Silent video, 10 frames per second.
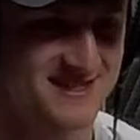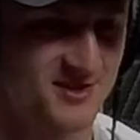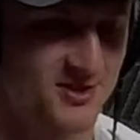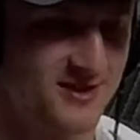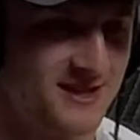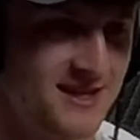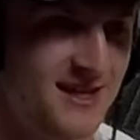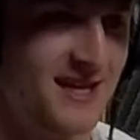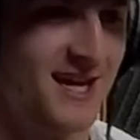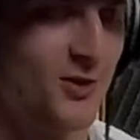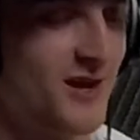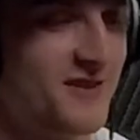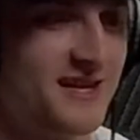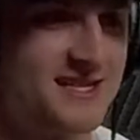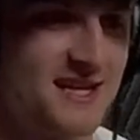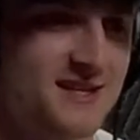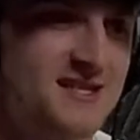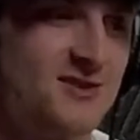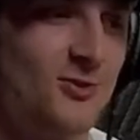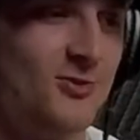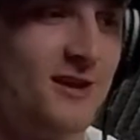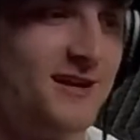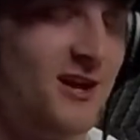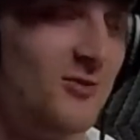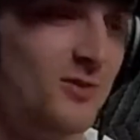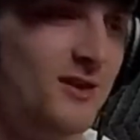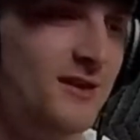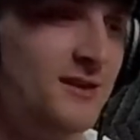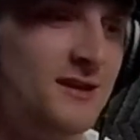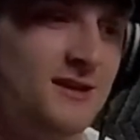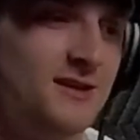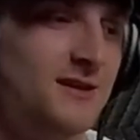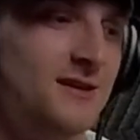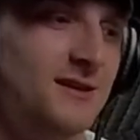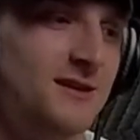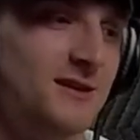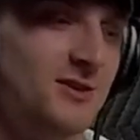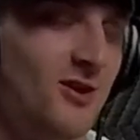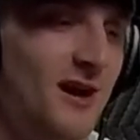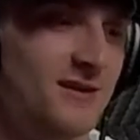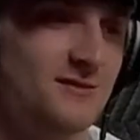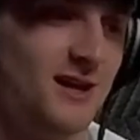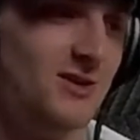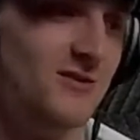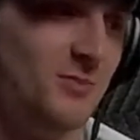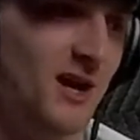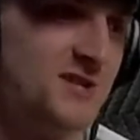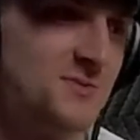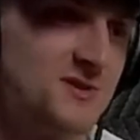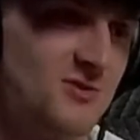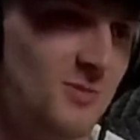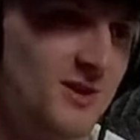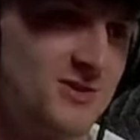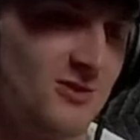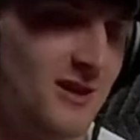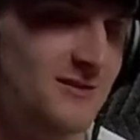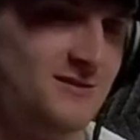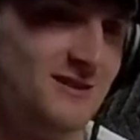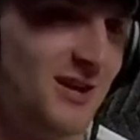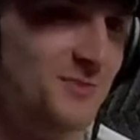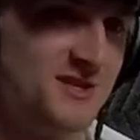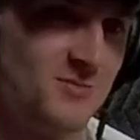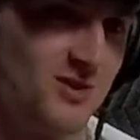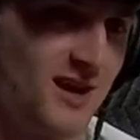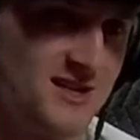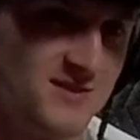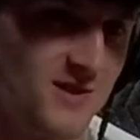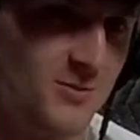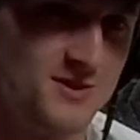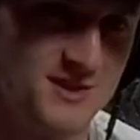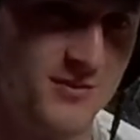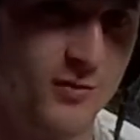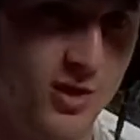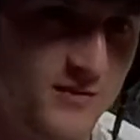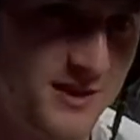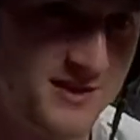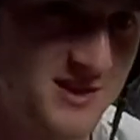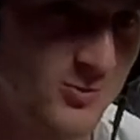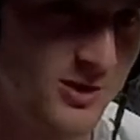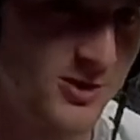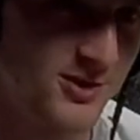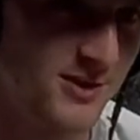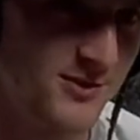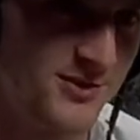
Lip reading: So I don't have anything set in stone right now, but, you know, I love basketball so much, so I'd be surprised if I wasn't involved in it some way or another.